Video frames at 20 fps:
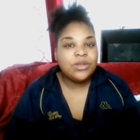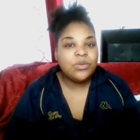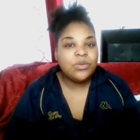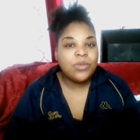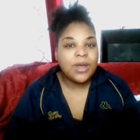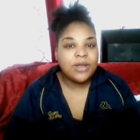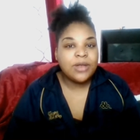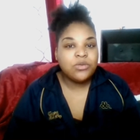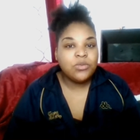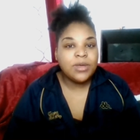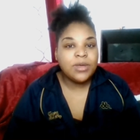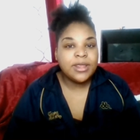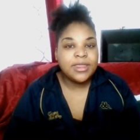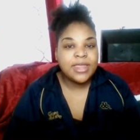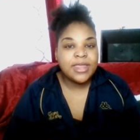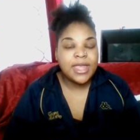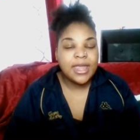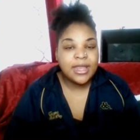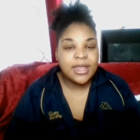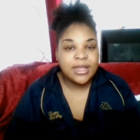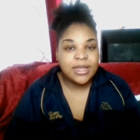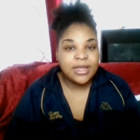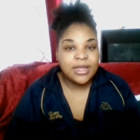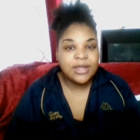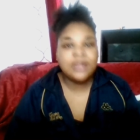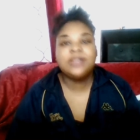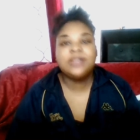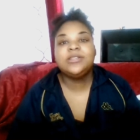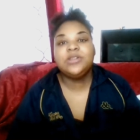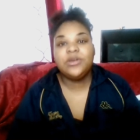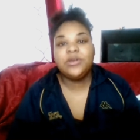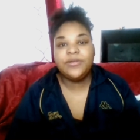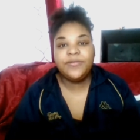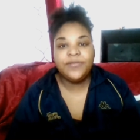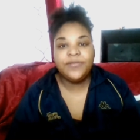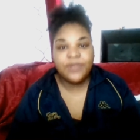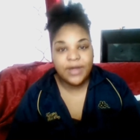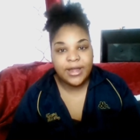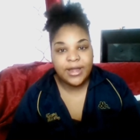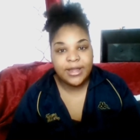went with his good
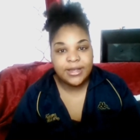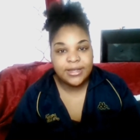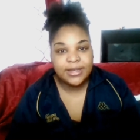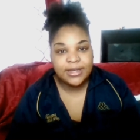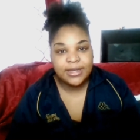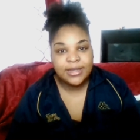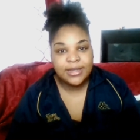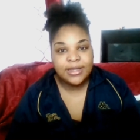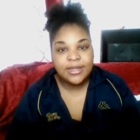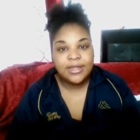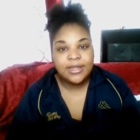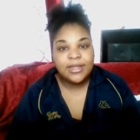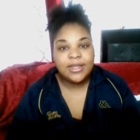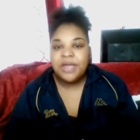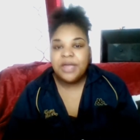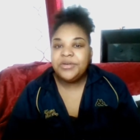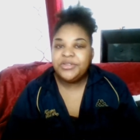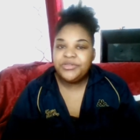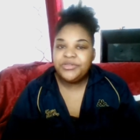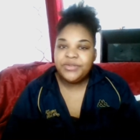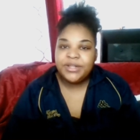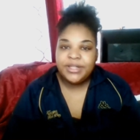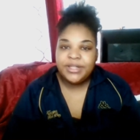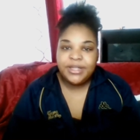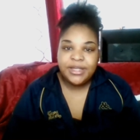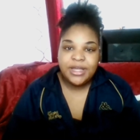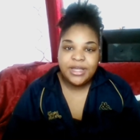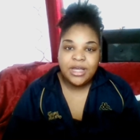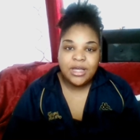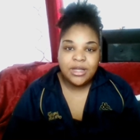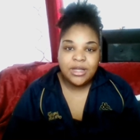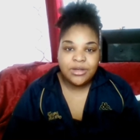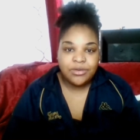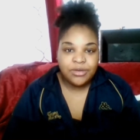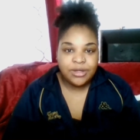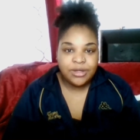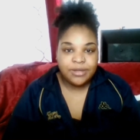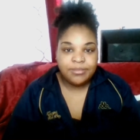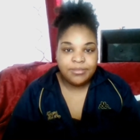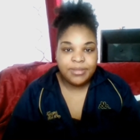friend it was really
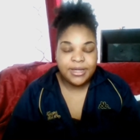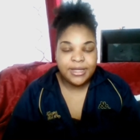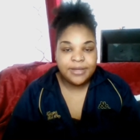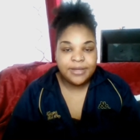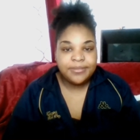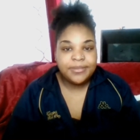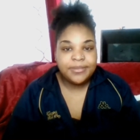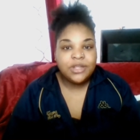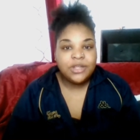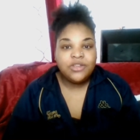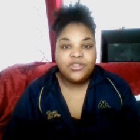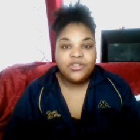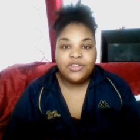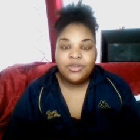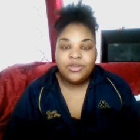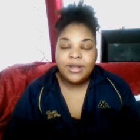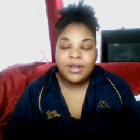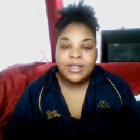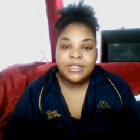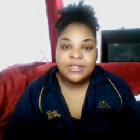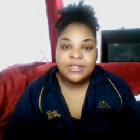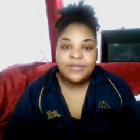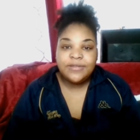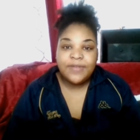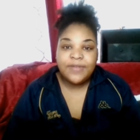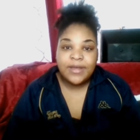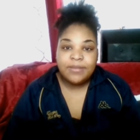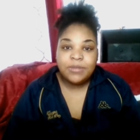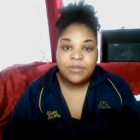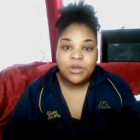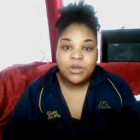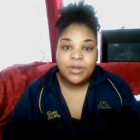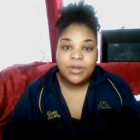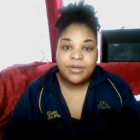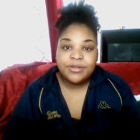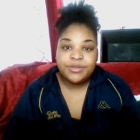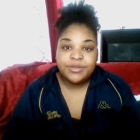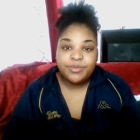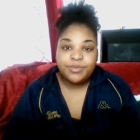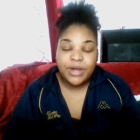annoying, but she wanted to fight me while I
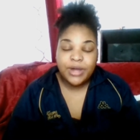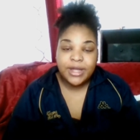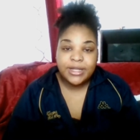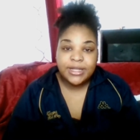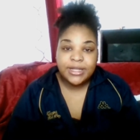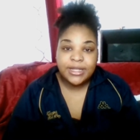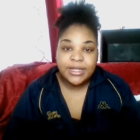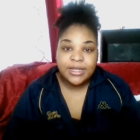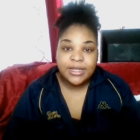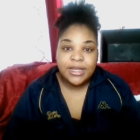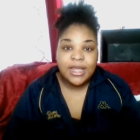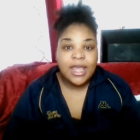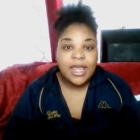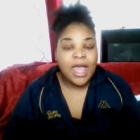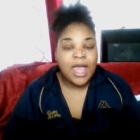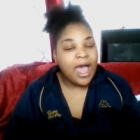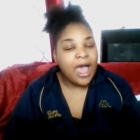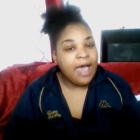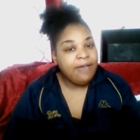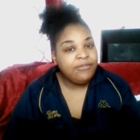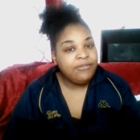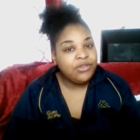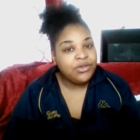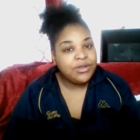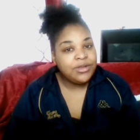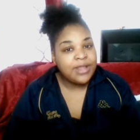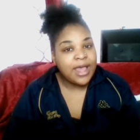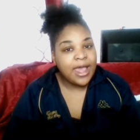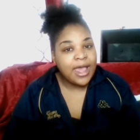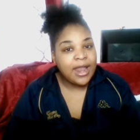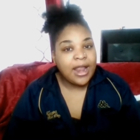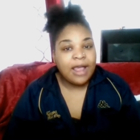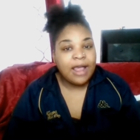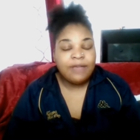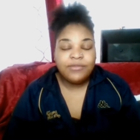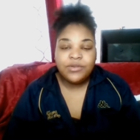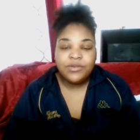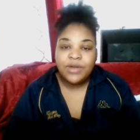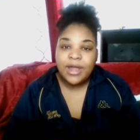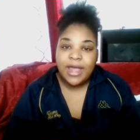was pregnant. After that,
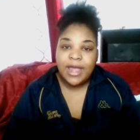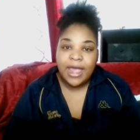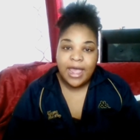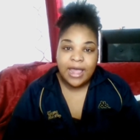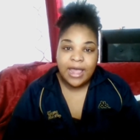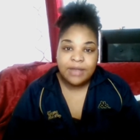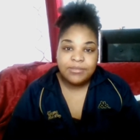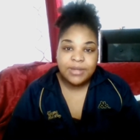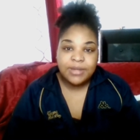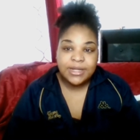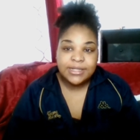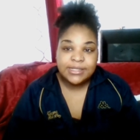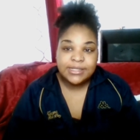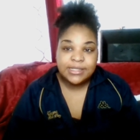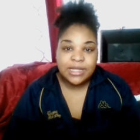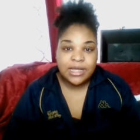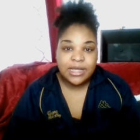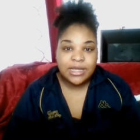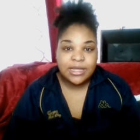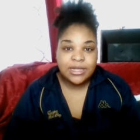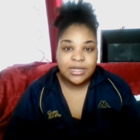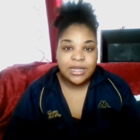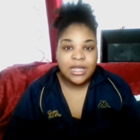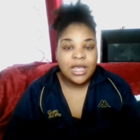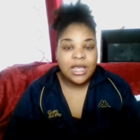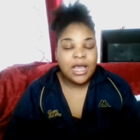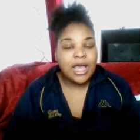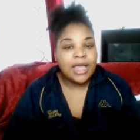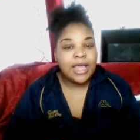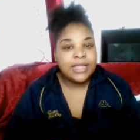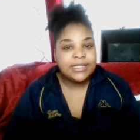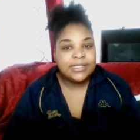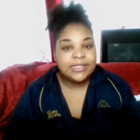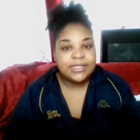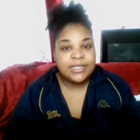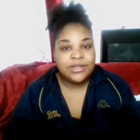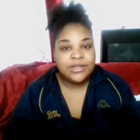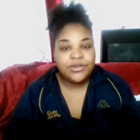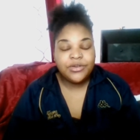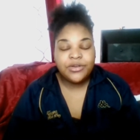after I had my son, I
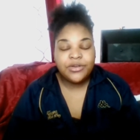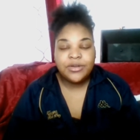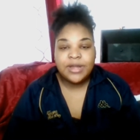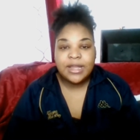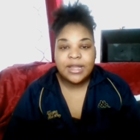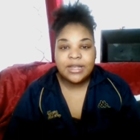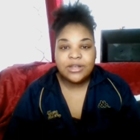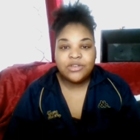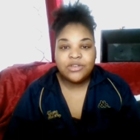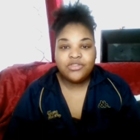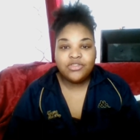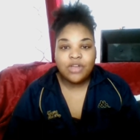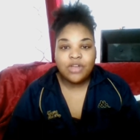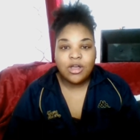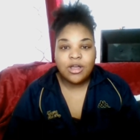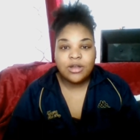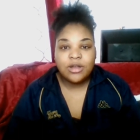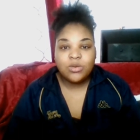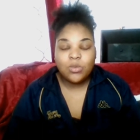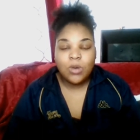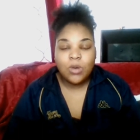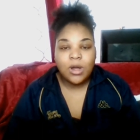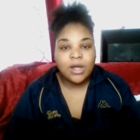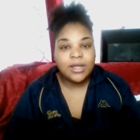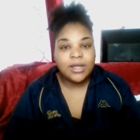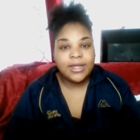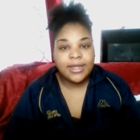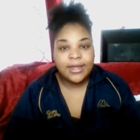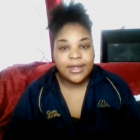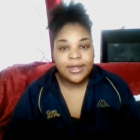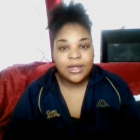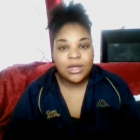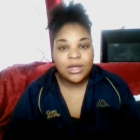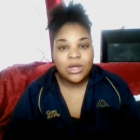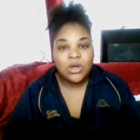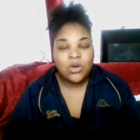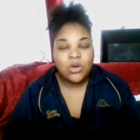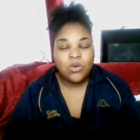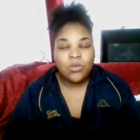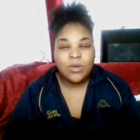seen her and John walking
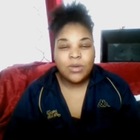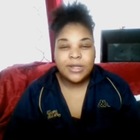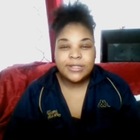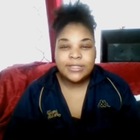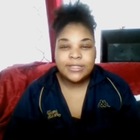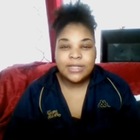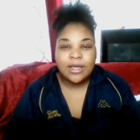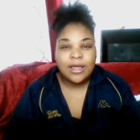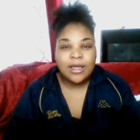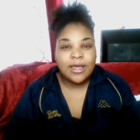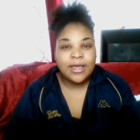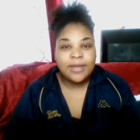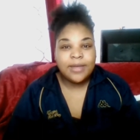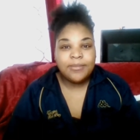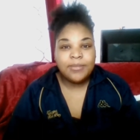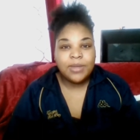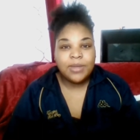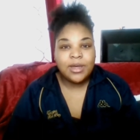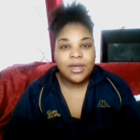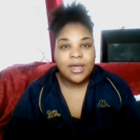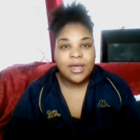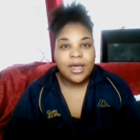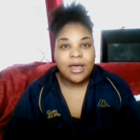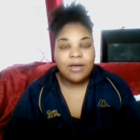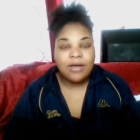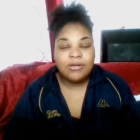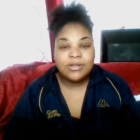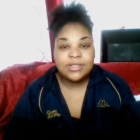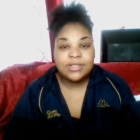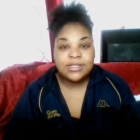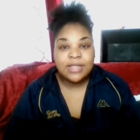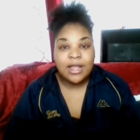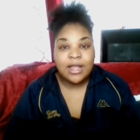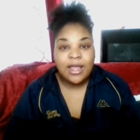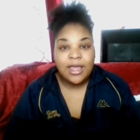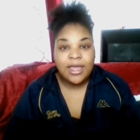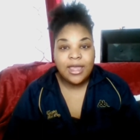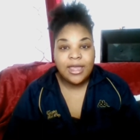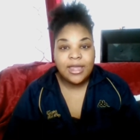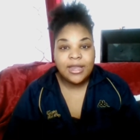one time
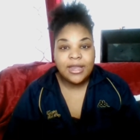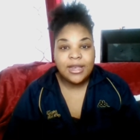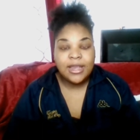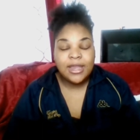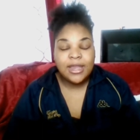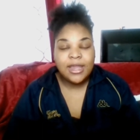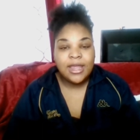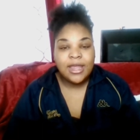outside,